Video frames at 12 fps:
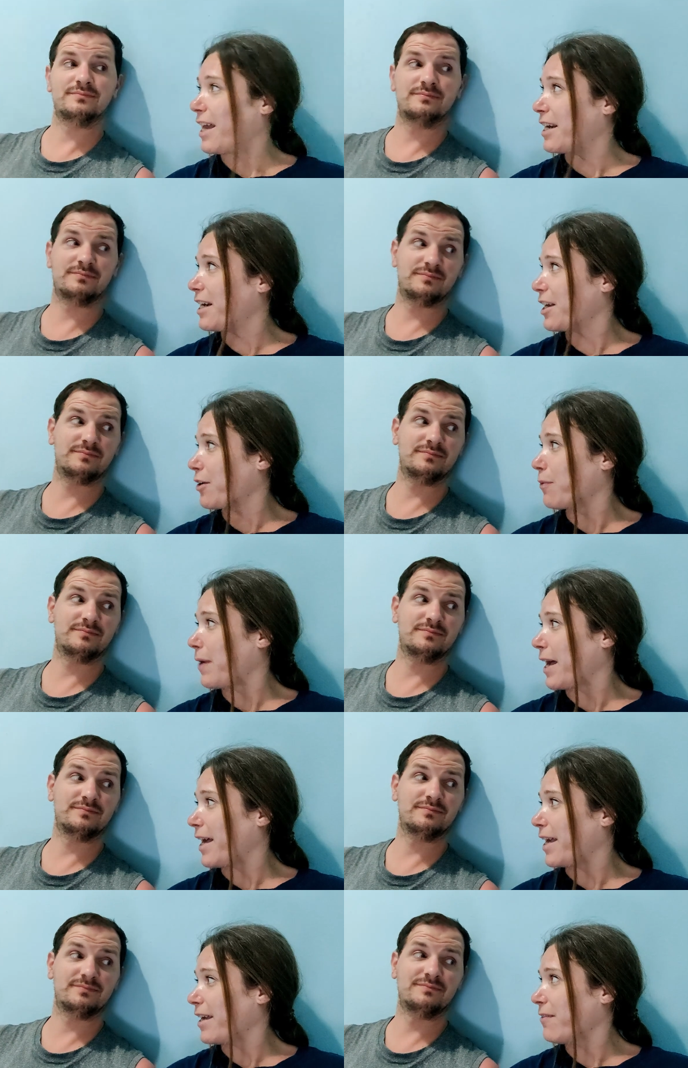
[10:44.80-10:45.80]
Speaker 1: editing
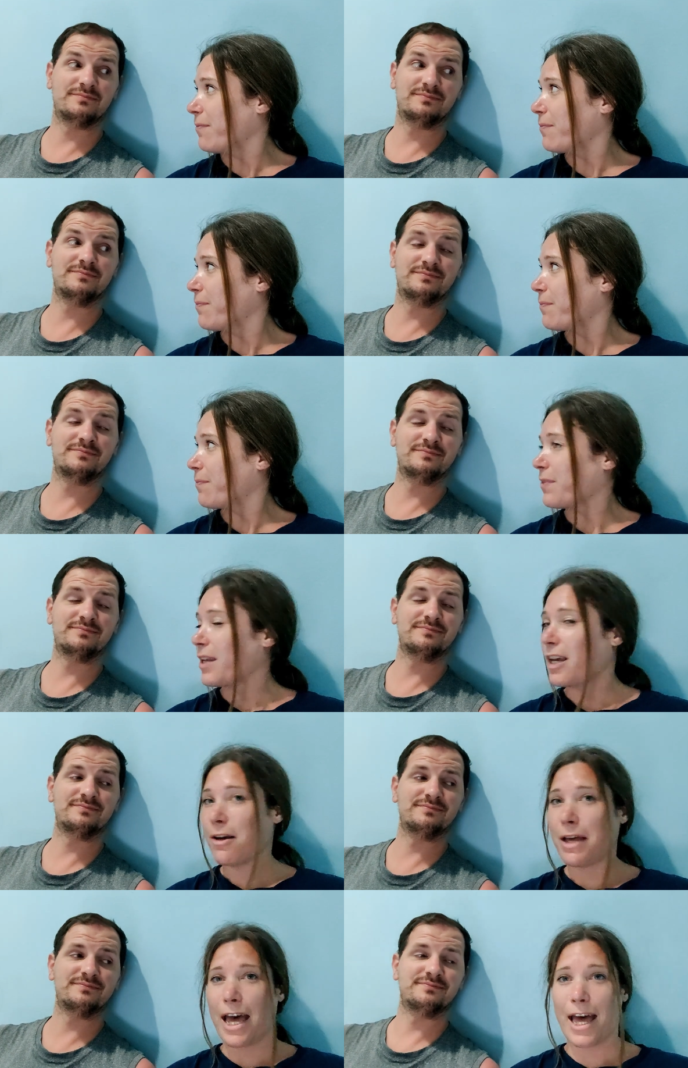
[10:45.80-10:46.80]
away,
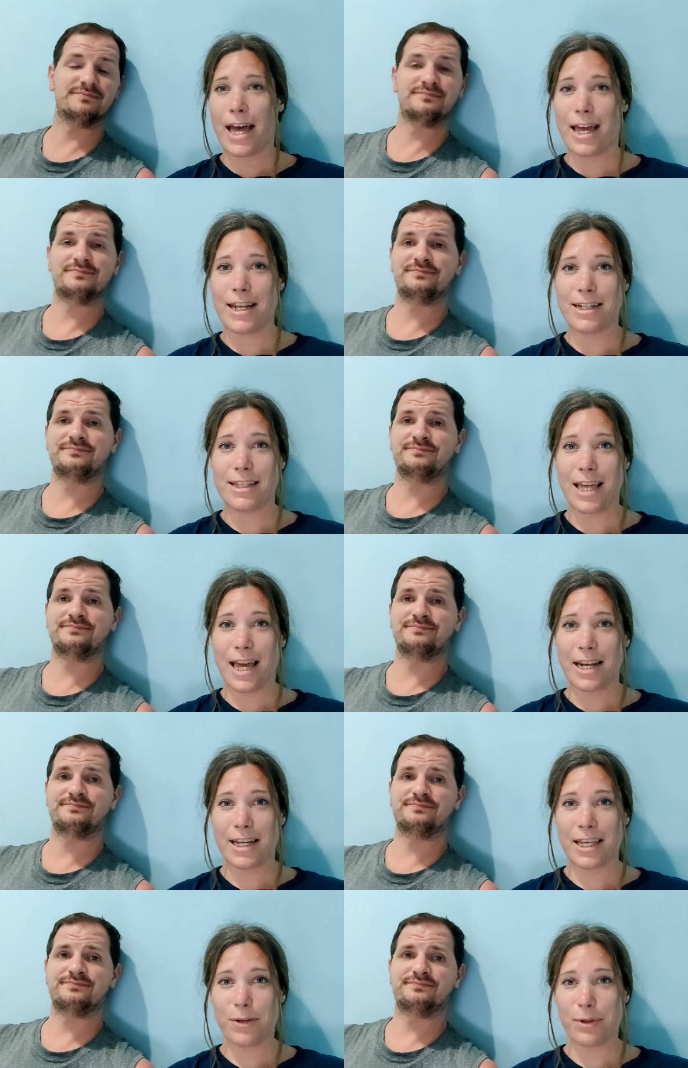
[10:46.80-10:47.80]
and
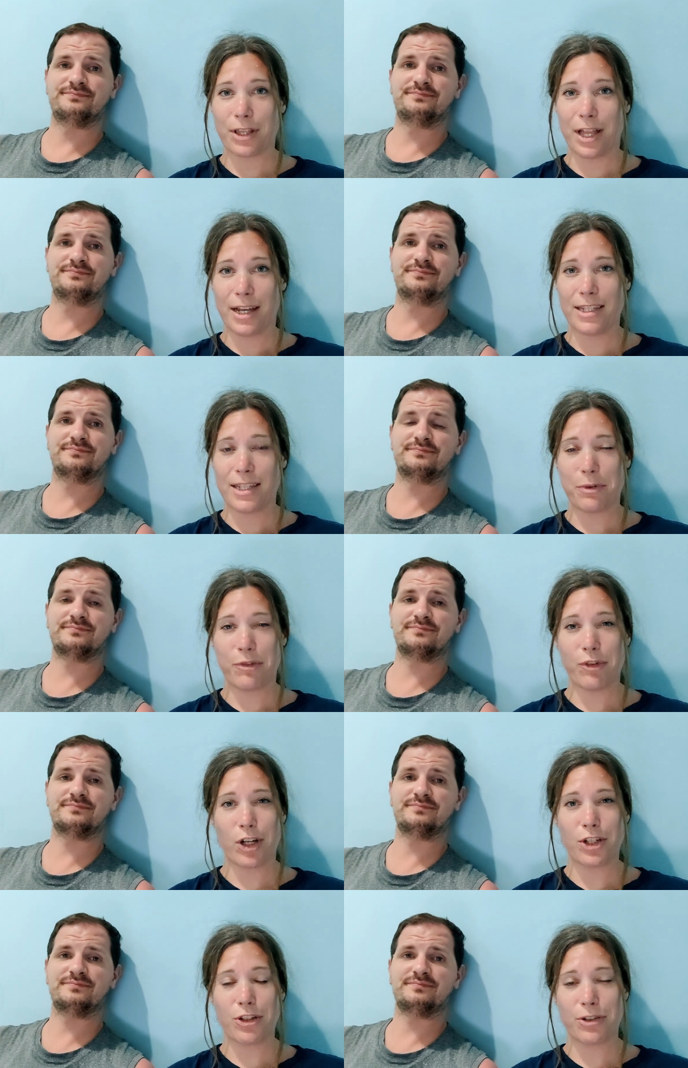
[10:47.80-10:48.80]
then he realized that we
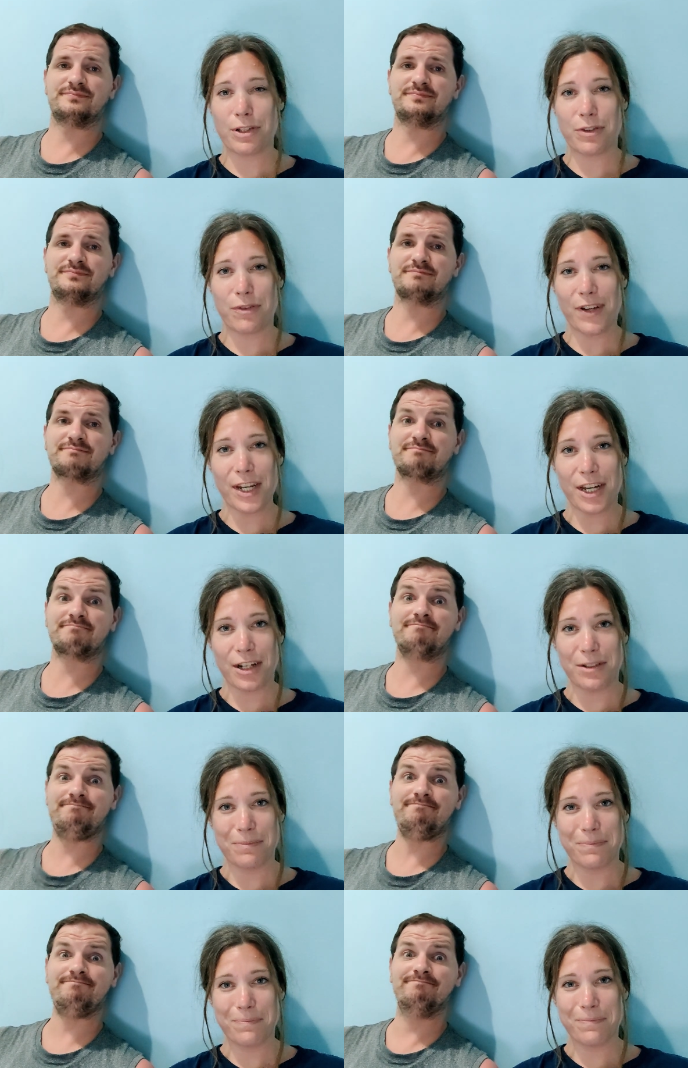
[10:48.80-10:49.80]
forgot to close out the video.
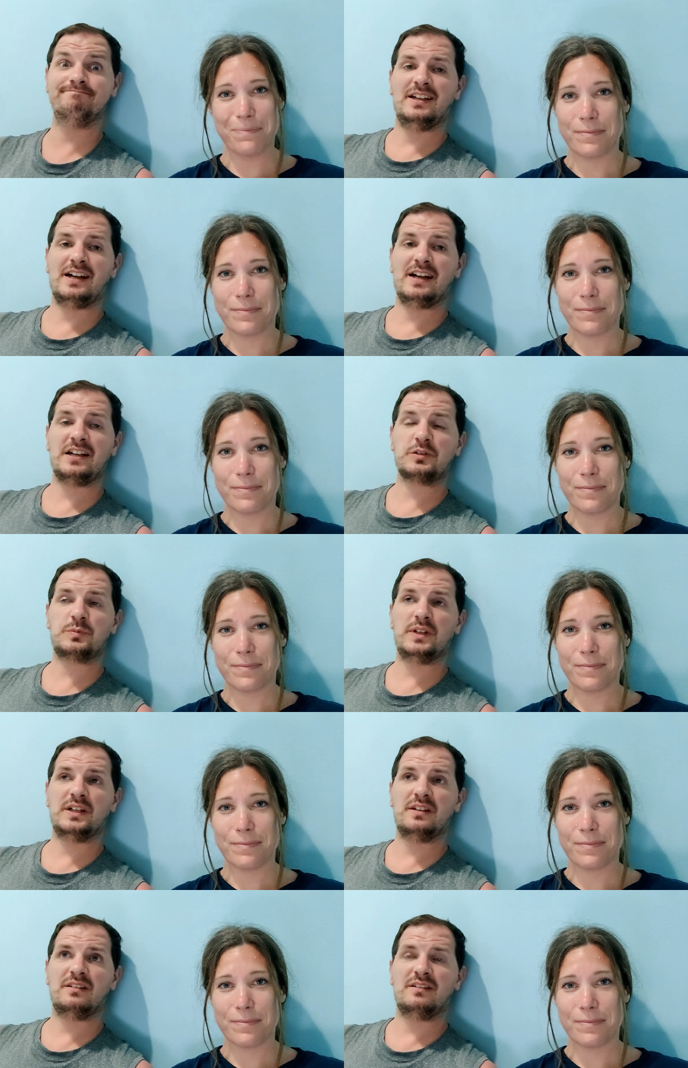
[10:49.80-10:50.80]
Speaker 2: It has
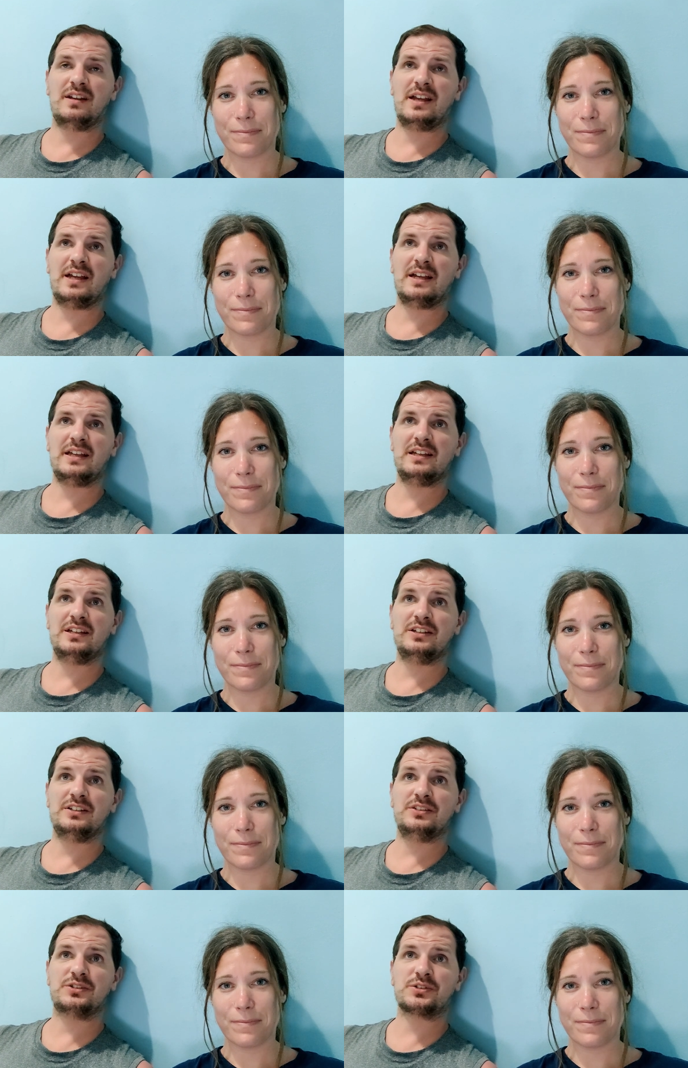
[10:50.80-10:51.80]
been
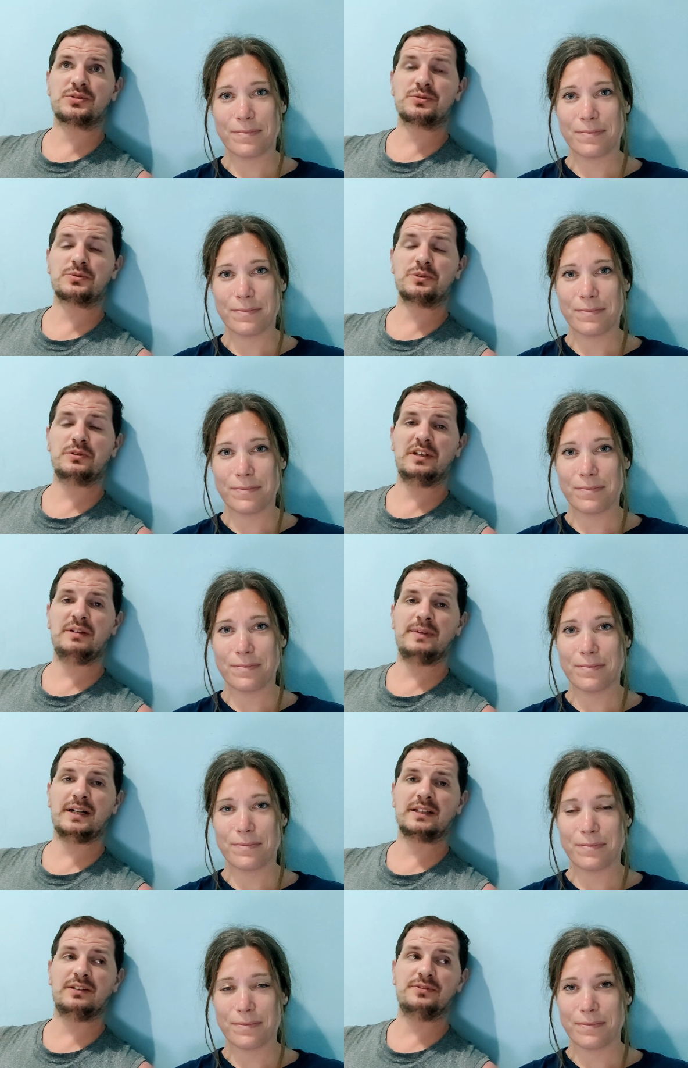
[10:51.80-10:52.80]
a truly
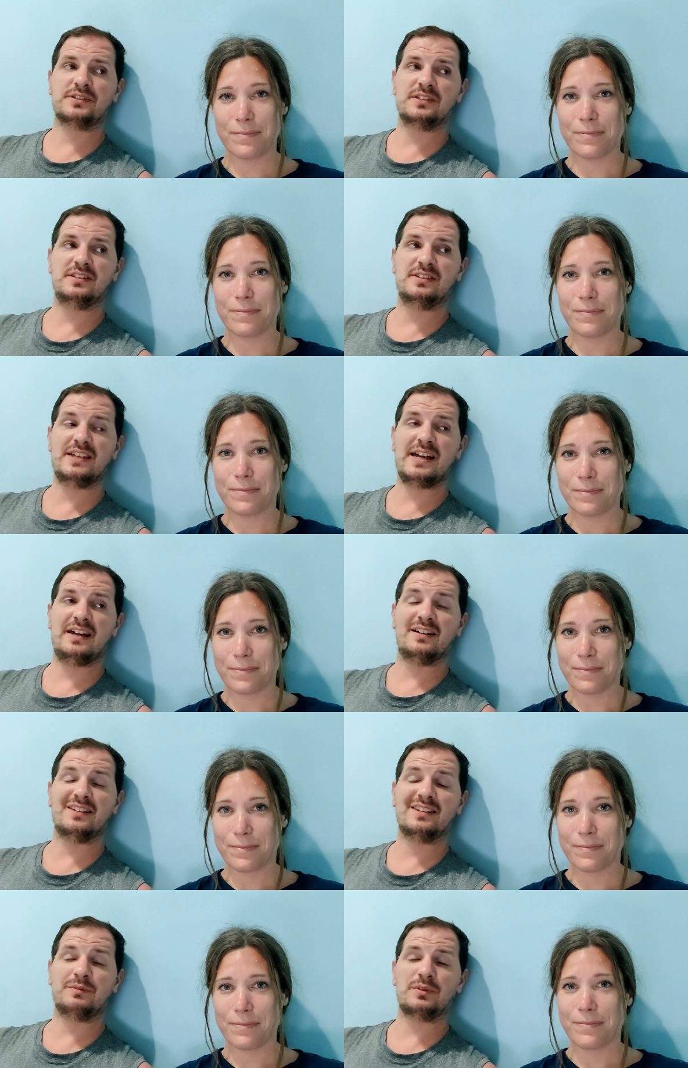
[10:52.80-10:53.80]
magnificent day, and I
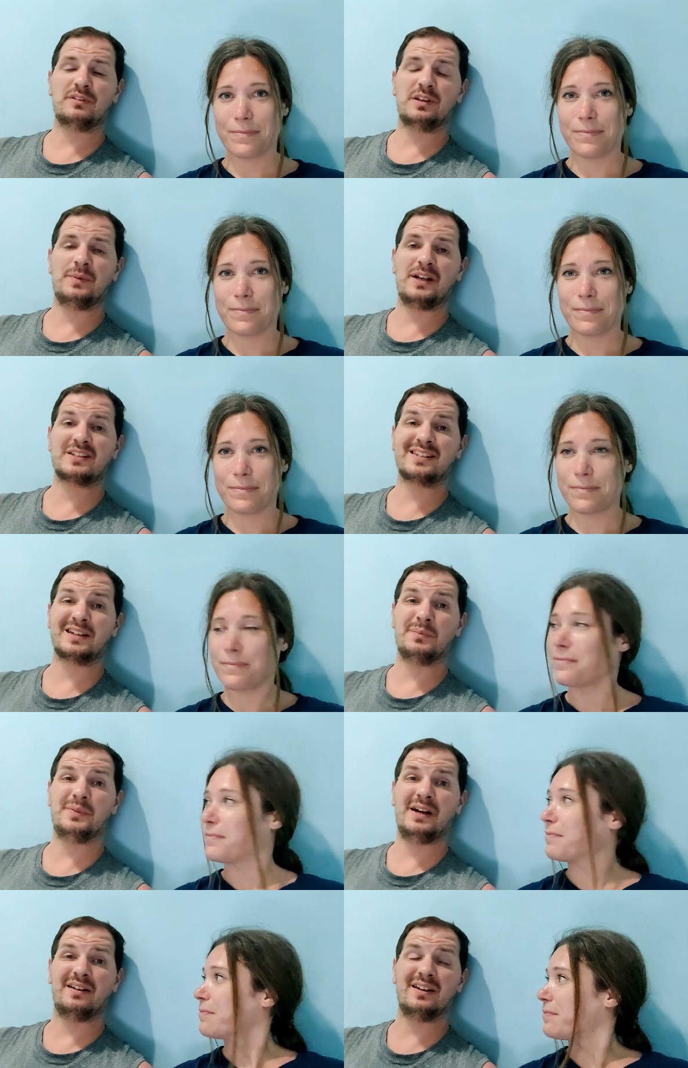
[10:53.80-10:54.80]
think probably the best thing
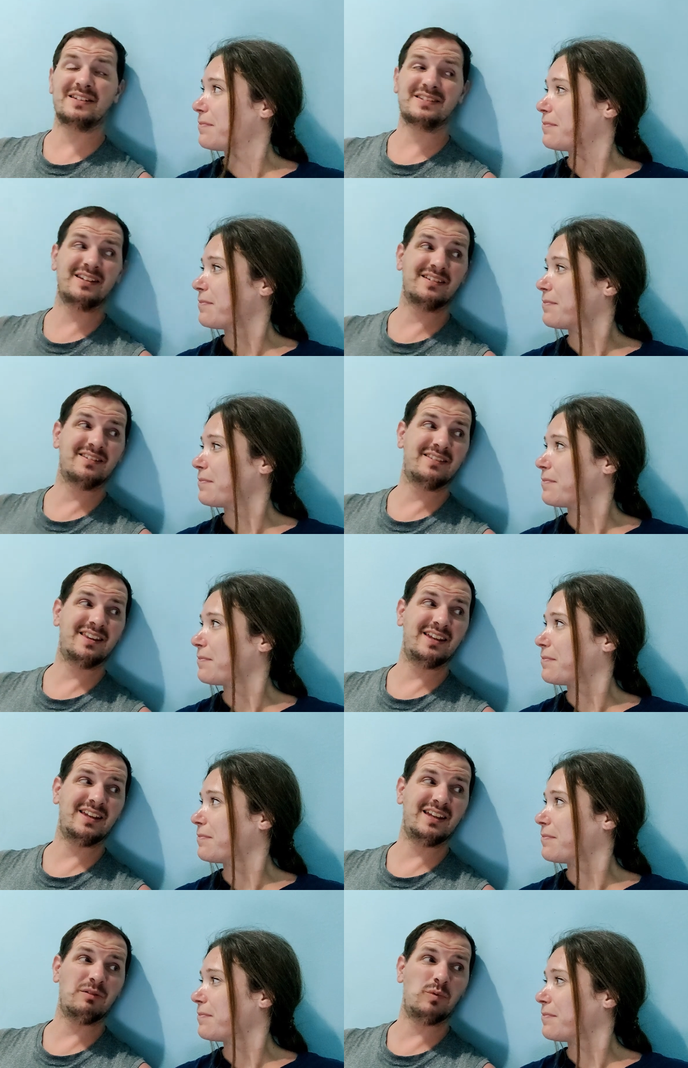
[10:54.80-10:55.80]
about it is that
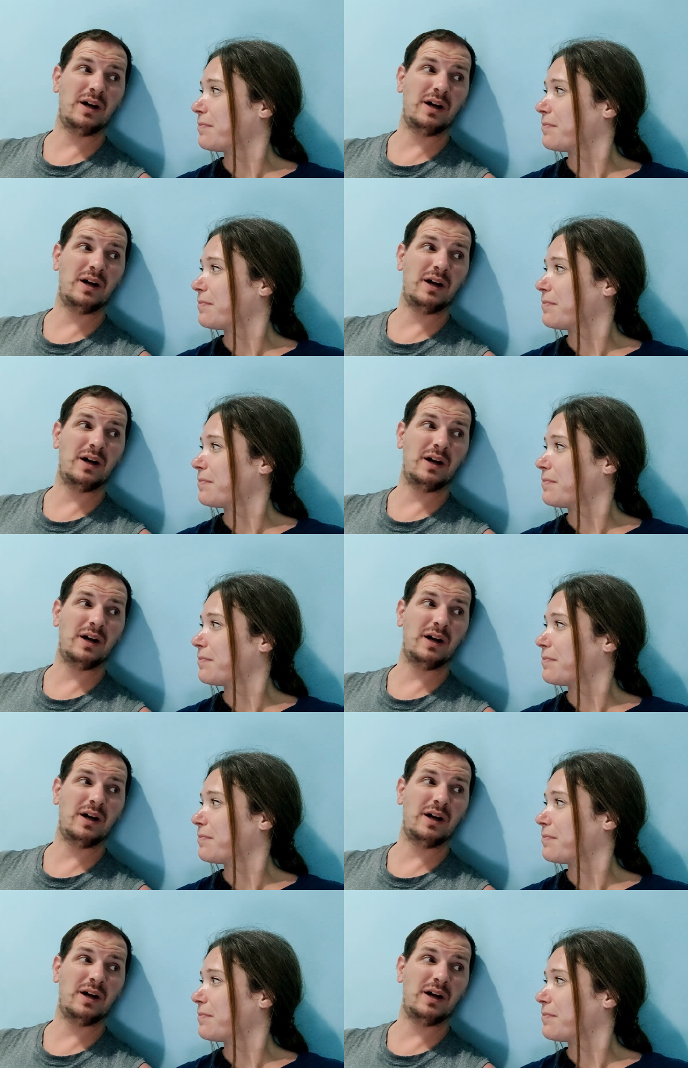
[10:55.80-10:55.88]
the